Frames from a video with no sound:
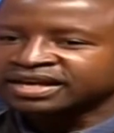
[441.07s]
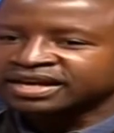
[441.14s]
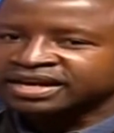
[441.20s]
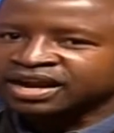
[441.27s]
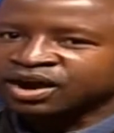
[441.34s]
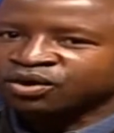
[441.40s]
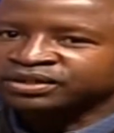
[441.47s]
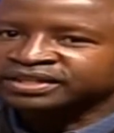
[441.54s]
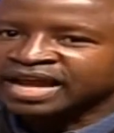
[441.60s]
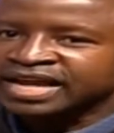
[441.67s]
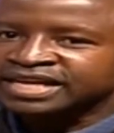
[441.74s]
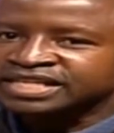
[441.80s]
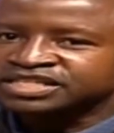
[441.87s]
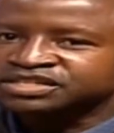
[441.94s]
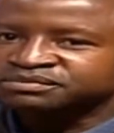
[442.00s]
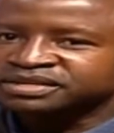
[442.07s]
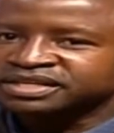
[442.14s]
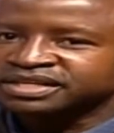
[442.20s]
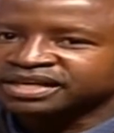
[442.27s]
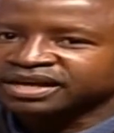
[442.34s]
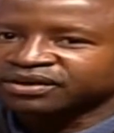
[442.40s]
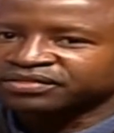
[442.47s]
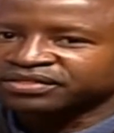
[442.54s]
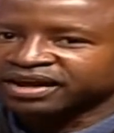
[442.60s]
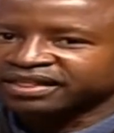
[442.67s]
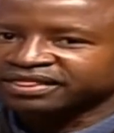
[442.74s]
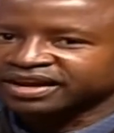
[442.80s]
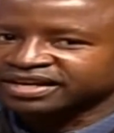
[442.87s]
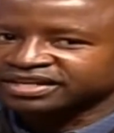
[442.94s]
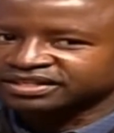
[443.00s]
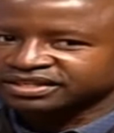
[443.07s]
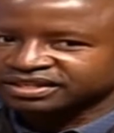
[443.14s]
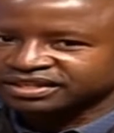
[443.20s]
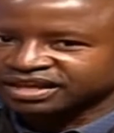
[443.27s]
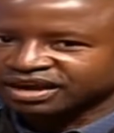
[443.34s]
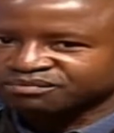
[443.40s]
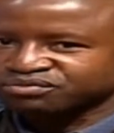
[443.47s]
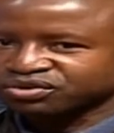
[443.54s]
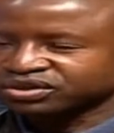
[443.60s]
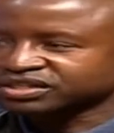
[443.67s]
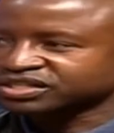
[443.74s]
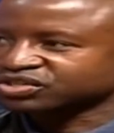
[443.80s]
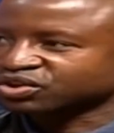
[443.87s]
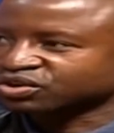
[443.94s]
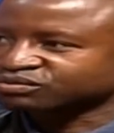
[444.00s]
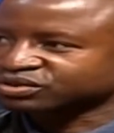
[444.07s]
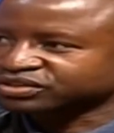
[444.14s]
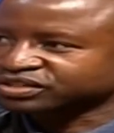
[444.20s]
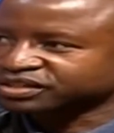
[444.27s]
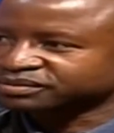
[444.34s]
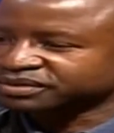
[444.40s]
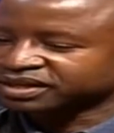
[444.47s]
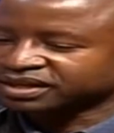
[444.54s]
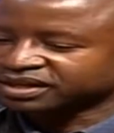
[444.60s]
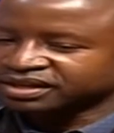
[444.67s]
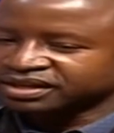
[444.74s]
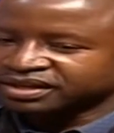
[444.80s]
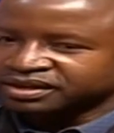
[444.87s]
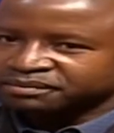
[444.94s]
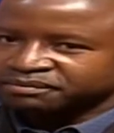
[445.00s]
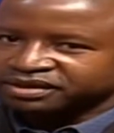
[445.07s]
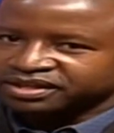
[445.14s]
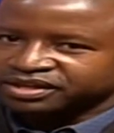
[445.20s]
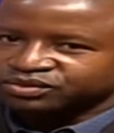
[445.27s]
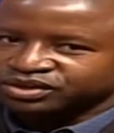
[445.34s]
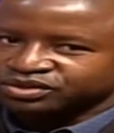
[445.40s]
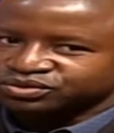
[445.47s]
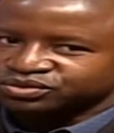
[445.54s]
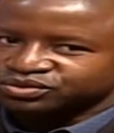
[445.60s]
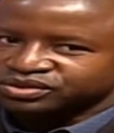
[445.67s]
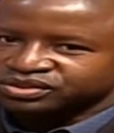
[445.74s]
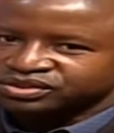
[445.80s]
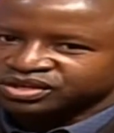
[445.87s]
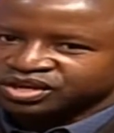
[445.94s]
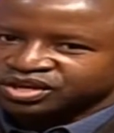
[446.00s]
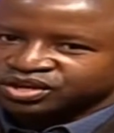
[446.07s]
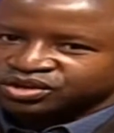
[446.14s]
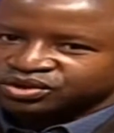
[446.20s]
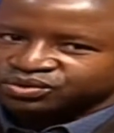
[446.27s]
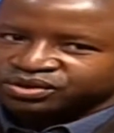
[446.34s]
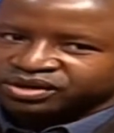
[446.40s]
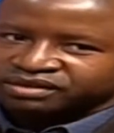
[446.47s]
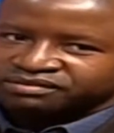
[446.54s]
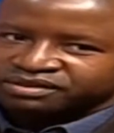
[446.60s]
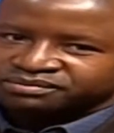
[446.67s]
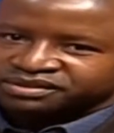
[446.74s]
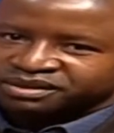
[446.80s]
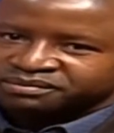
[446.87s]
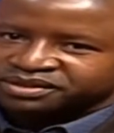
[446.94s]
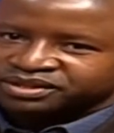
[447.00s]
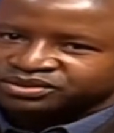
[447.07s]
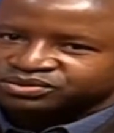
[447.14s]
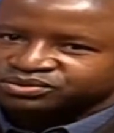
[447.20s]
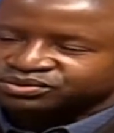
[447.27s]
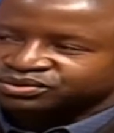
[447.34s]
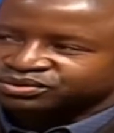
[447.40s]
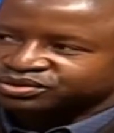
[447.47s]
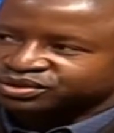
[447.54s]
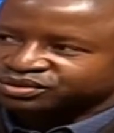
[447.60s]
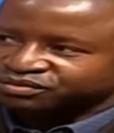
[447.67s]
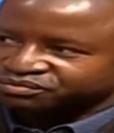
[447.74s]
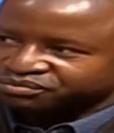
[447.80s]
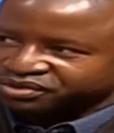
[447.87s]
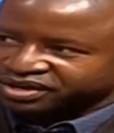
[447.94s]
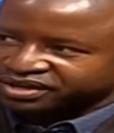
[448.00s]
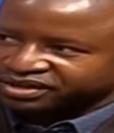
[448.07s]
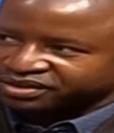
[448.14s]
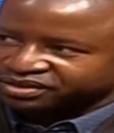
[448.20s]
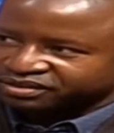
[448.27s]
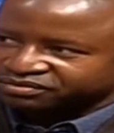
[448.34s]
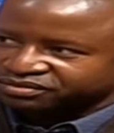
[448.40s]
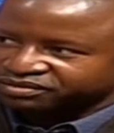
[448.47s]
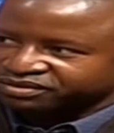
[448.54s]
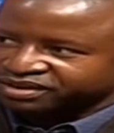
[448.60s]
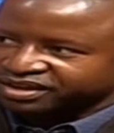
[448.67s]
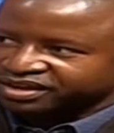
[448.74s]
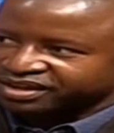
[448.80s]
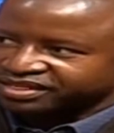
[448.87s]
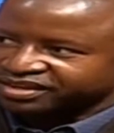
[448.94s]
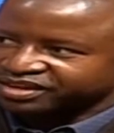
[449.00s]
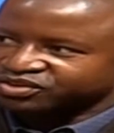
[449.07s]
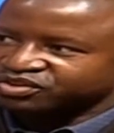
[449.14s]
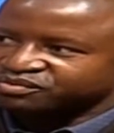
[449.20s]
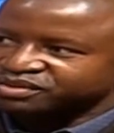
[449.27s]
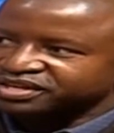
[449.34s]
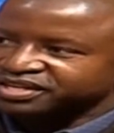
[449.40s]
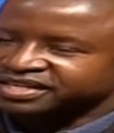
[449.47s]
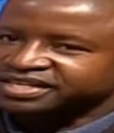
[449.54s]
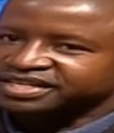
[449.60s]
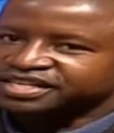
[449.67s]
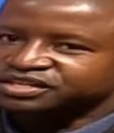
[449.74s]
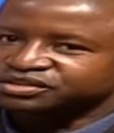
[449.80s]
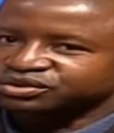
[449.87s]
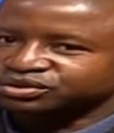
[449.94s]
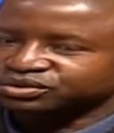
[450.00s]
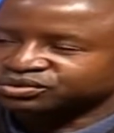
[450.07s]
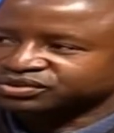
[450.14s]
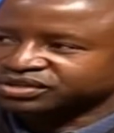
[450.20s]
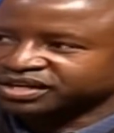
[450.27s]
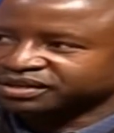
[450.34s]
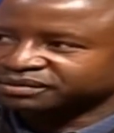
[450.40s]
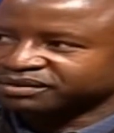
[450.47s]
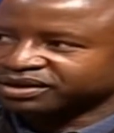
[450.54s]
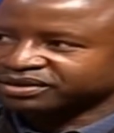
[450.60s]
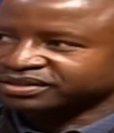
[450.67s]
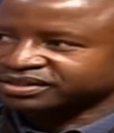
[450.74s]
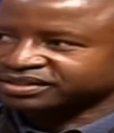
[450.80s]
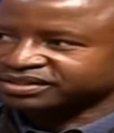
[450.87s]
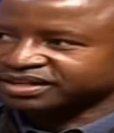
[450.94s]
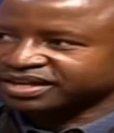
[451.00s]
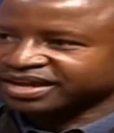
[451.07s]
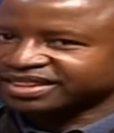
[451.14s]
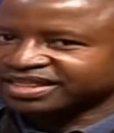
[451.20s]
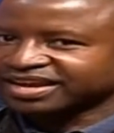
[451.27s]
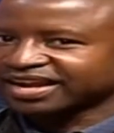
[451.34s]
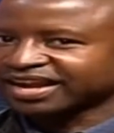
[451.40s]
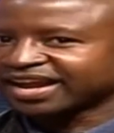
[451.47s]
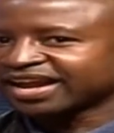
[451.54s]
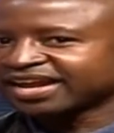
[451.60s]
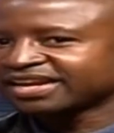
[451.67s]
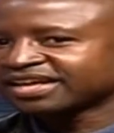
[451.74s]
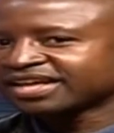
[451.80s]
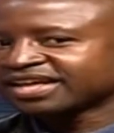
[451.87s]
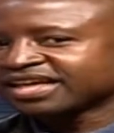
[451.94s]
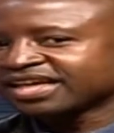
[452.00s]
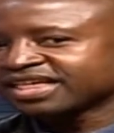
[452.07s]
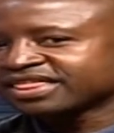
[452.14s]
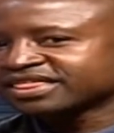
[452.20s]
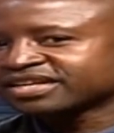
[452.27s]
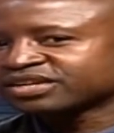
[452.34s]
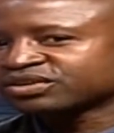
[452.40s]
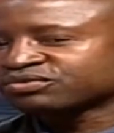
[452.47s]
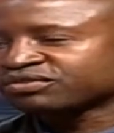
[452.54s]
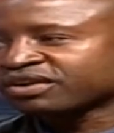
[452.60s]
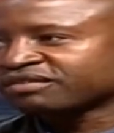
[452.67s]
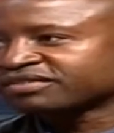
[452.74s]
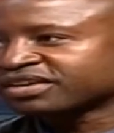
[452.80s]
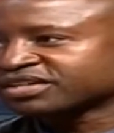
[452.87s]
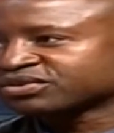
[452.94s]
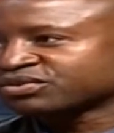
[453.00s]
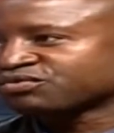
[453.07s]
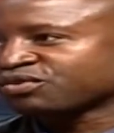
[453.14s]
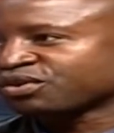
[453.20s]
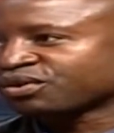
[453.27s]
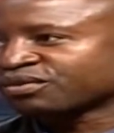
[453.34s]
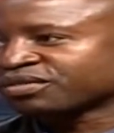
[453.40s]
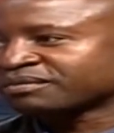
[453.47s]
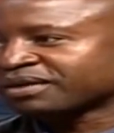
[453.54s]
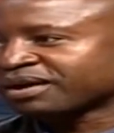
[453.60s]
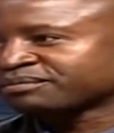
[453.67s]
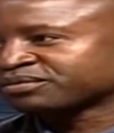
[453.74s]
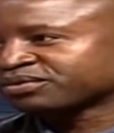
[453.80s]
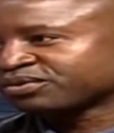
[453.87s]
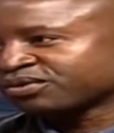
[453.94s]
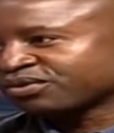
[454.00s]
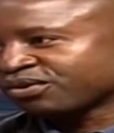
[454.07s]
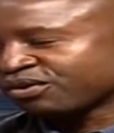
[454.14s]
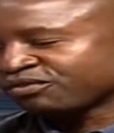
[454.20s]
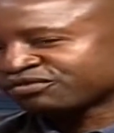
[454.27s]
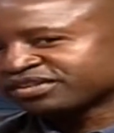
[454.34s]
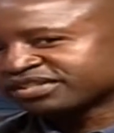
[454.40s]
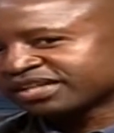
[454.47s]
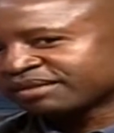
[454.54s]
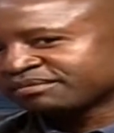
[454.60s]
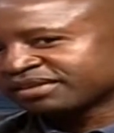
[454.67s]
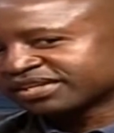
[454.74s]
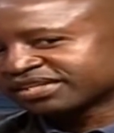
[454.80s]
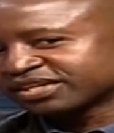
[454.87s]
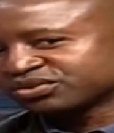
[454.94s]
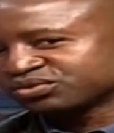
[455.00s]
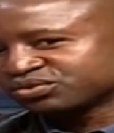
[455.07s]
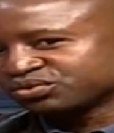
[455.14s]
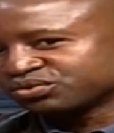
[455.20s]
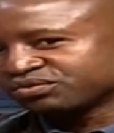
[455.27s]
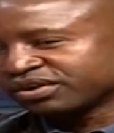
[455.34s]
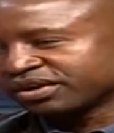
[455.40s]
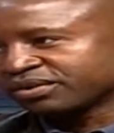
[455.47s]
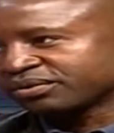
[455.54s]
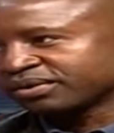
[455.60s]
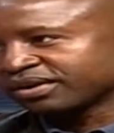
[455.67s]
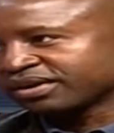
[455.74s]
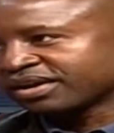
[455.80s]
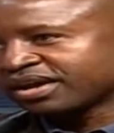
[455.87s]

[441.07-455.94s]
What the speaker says: Now, otitis media, on the other hand, the approach is almost similar, but then what you do is you give them something to sort of bring down the fever, and then you immediately introduce antibiotics. And then again, in 3 to 5 days, you follow them up. Oftentimes, they tend to do very well.